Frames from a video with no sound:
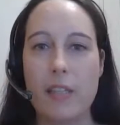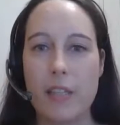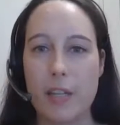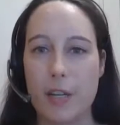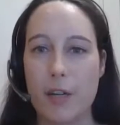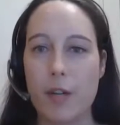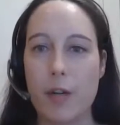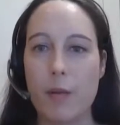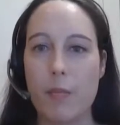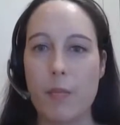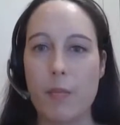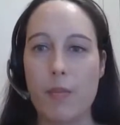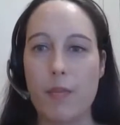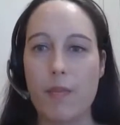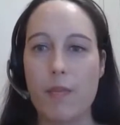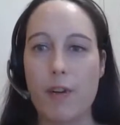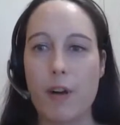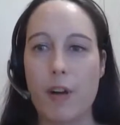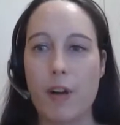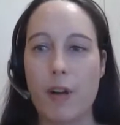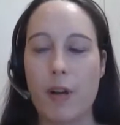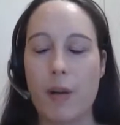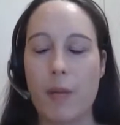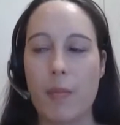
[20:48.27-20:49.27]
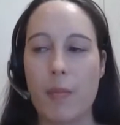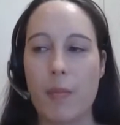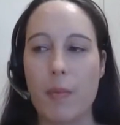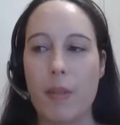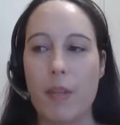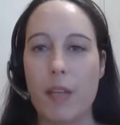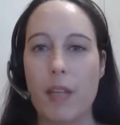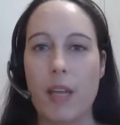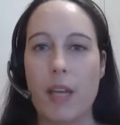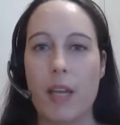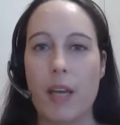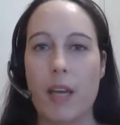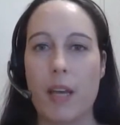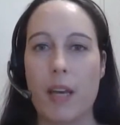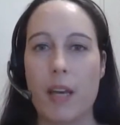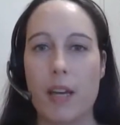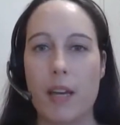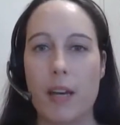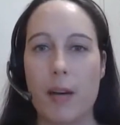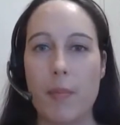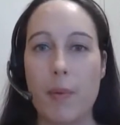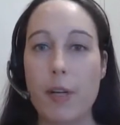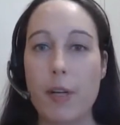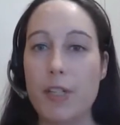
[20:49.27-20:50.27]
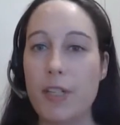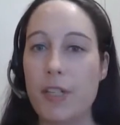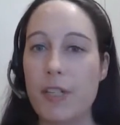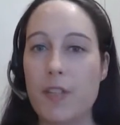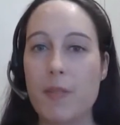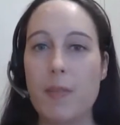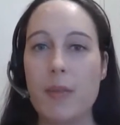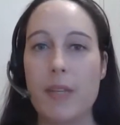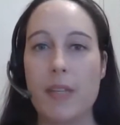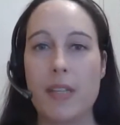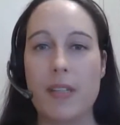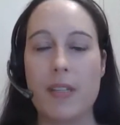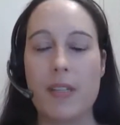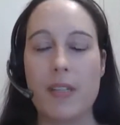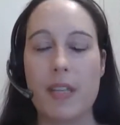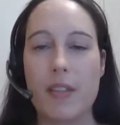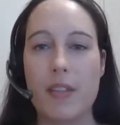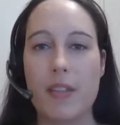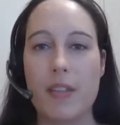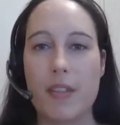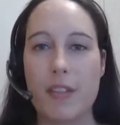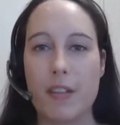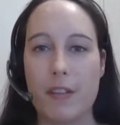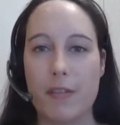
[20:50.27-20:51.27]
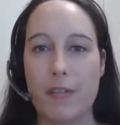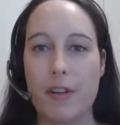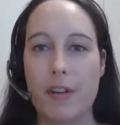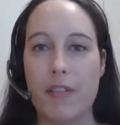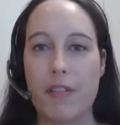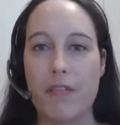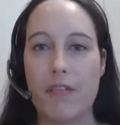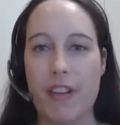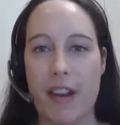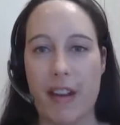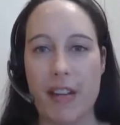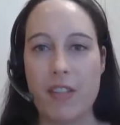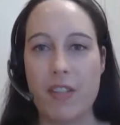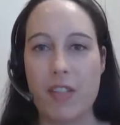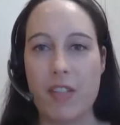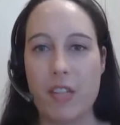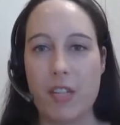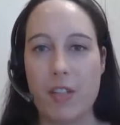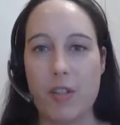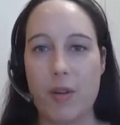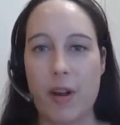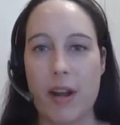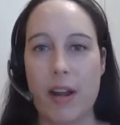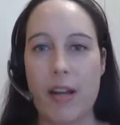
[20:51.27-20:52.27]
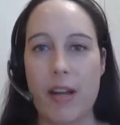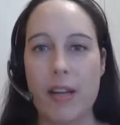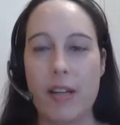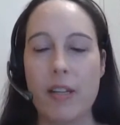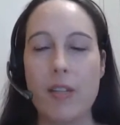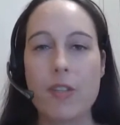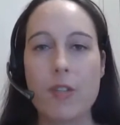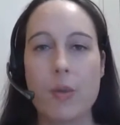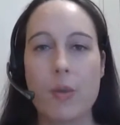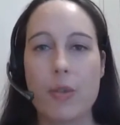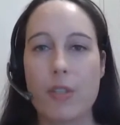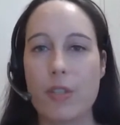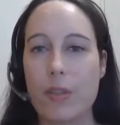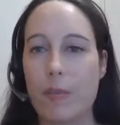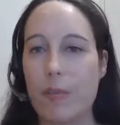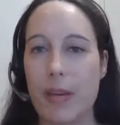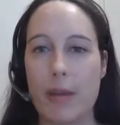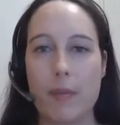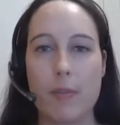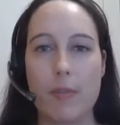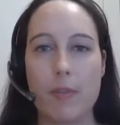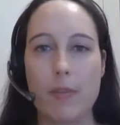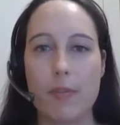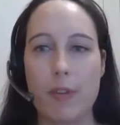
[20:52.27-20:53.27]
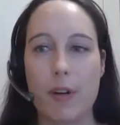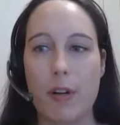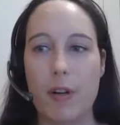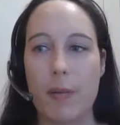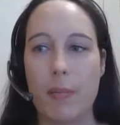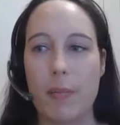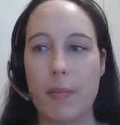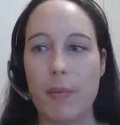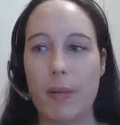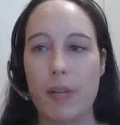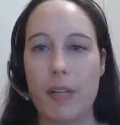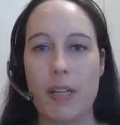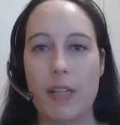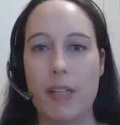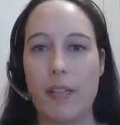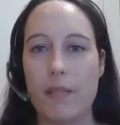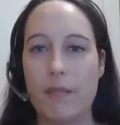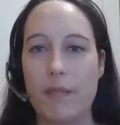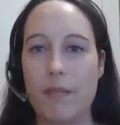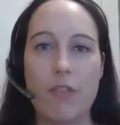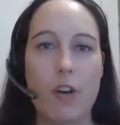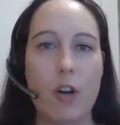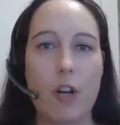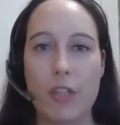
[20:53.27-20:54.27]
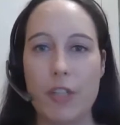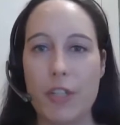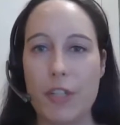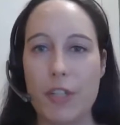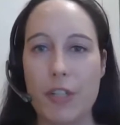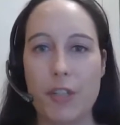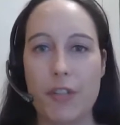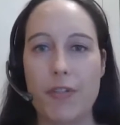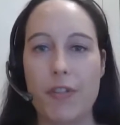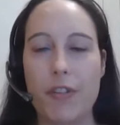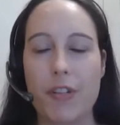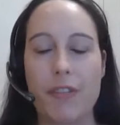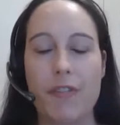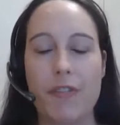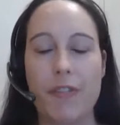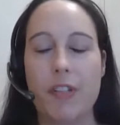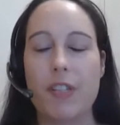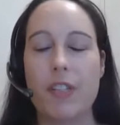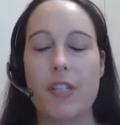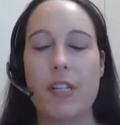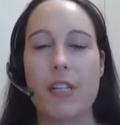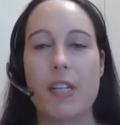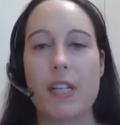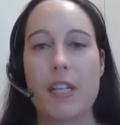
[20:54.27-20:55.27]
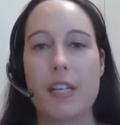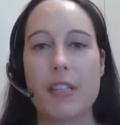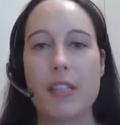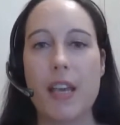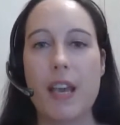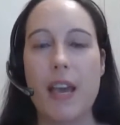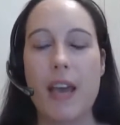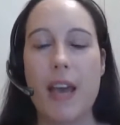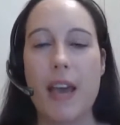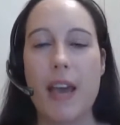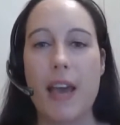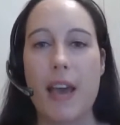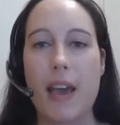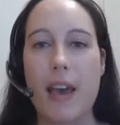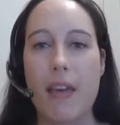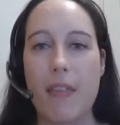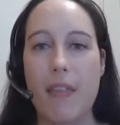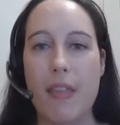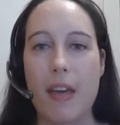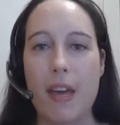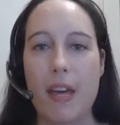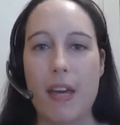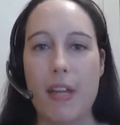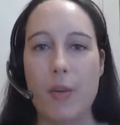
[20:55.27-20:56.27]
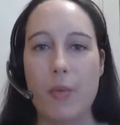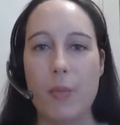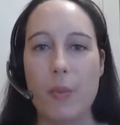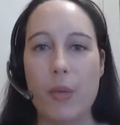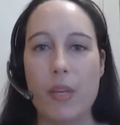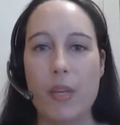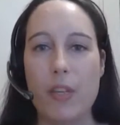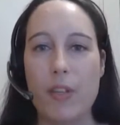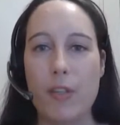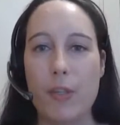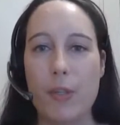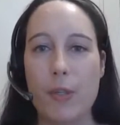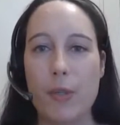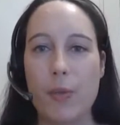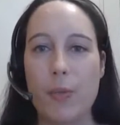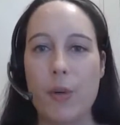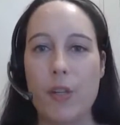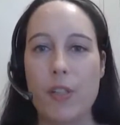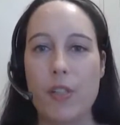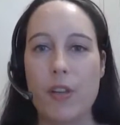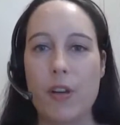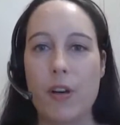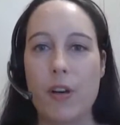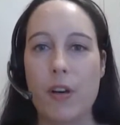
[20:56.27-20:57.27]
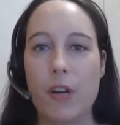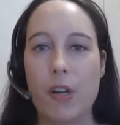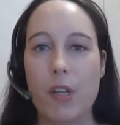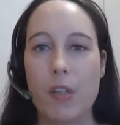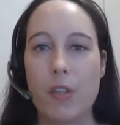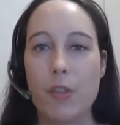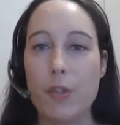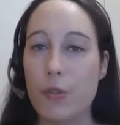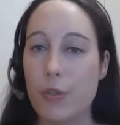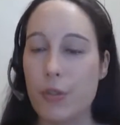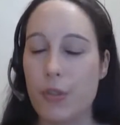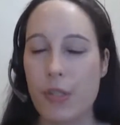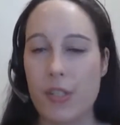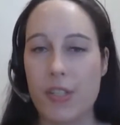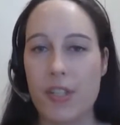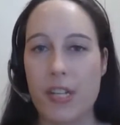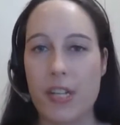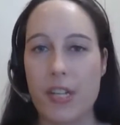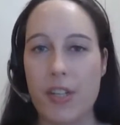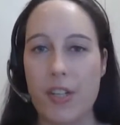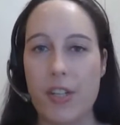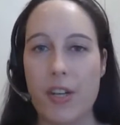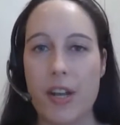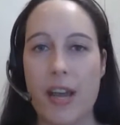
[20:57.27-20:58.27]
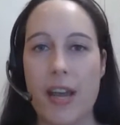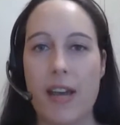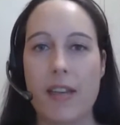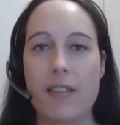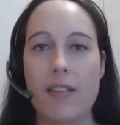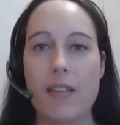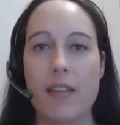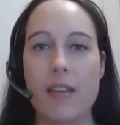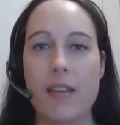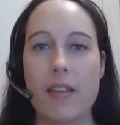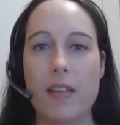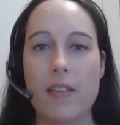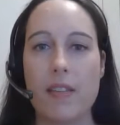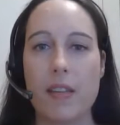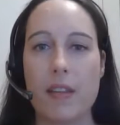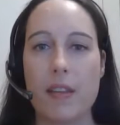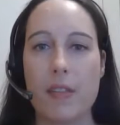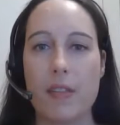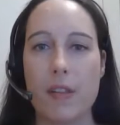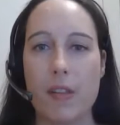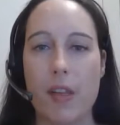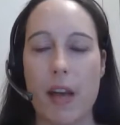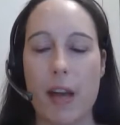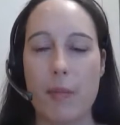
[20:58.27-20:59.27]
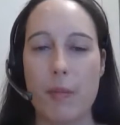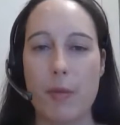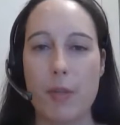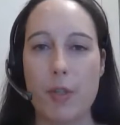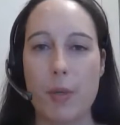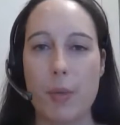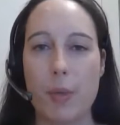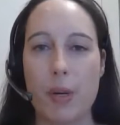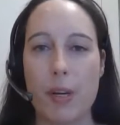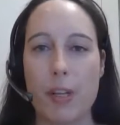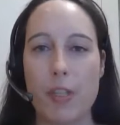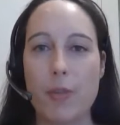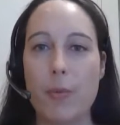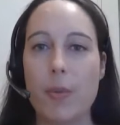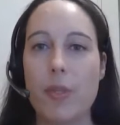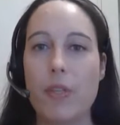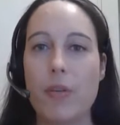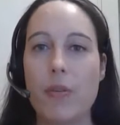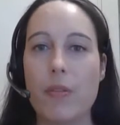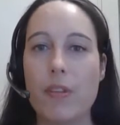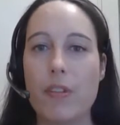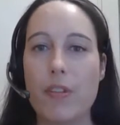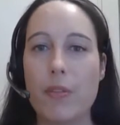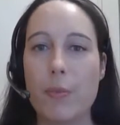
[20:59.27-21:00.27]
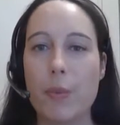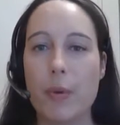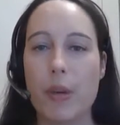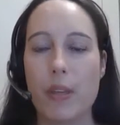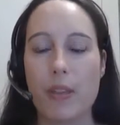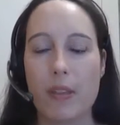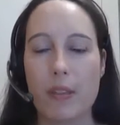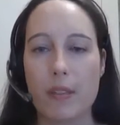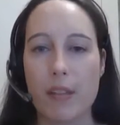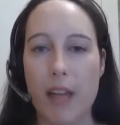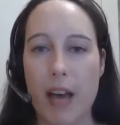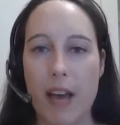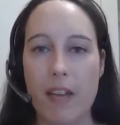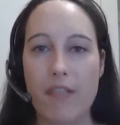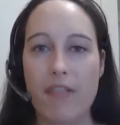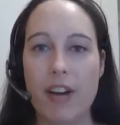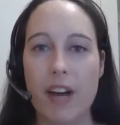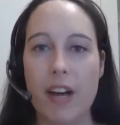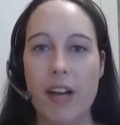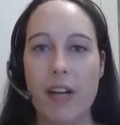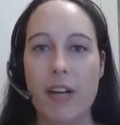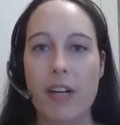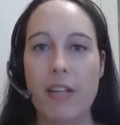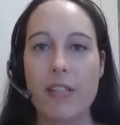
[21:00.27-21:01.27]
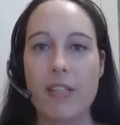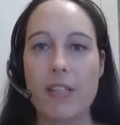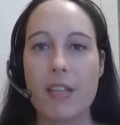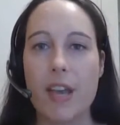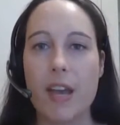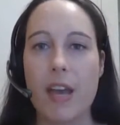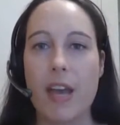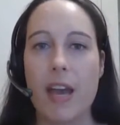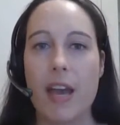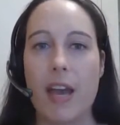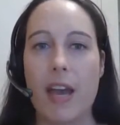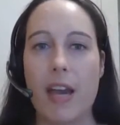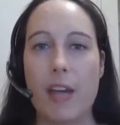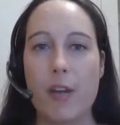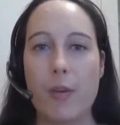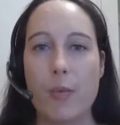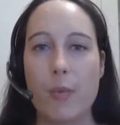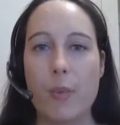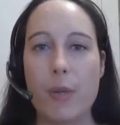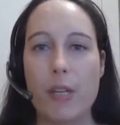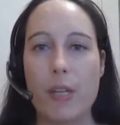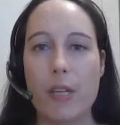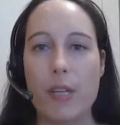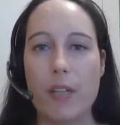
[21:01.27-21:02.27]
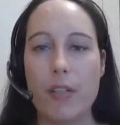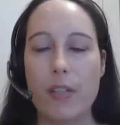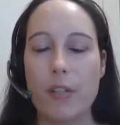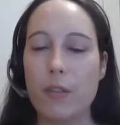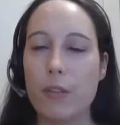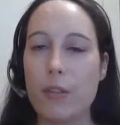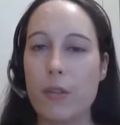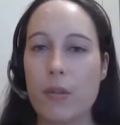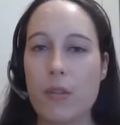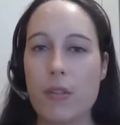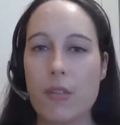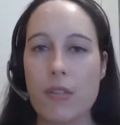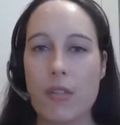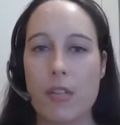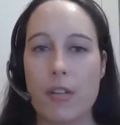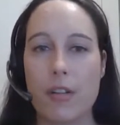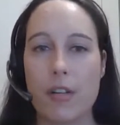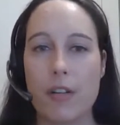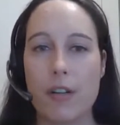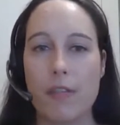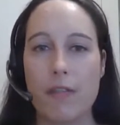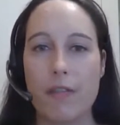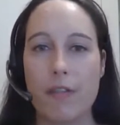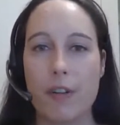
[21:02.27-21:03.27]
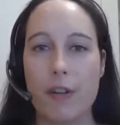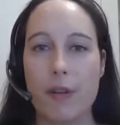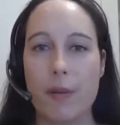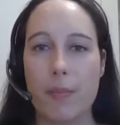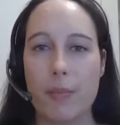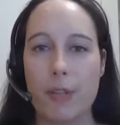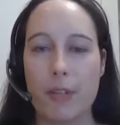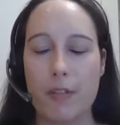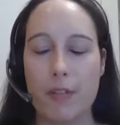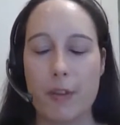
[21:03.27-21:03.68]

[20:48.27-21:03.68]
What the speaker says: serum from participants in the different vaccine trials, or sometimes from volunteers for different studies. And then we do what's called neutralization assays in the laboratory. So we do this with live virus, and we dilute the sera from